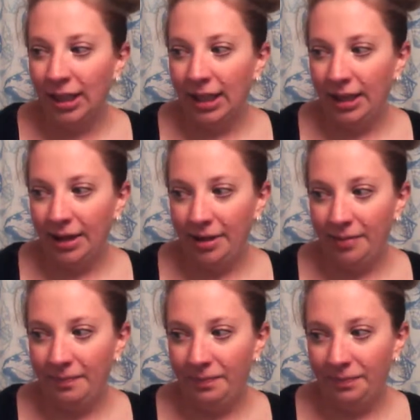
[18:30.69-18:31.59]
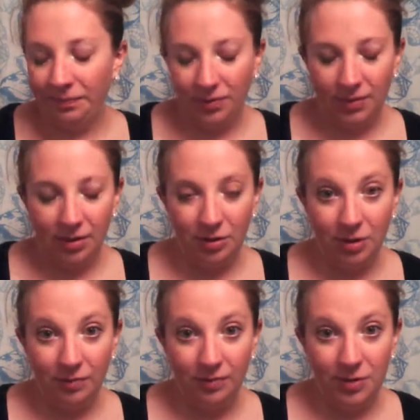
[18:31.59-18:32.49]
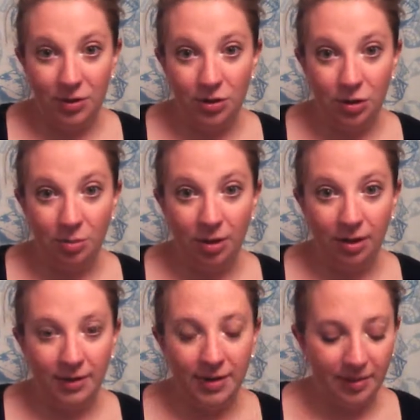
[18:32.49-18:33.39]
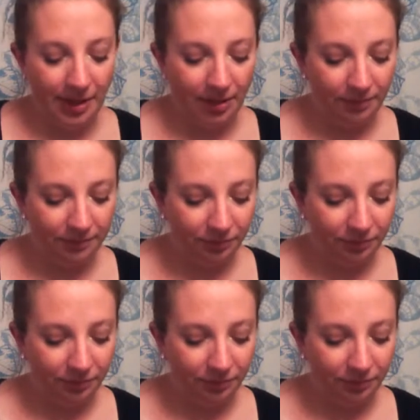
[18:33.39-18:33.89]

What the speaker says: which I'm super nervous about.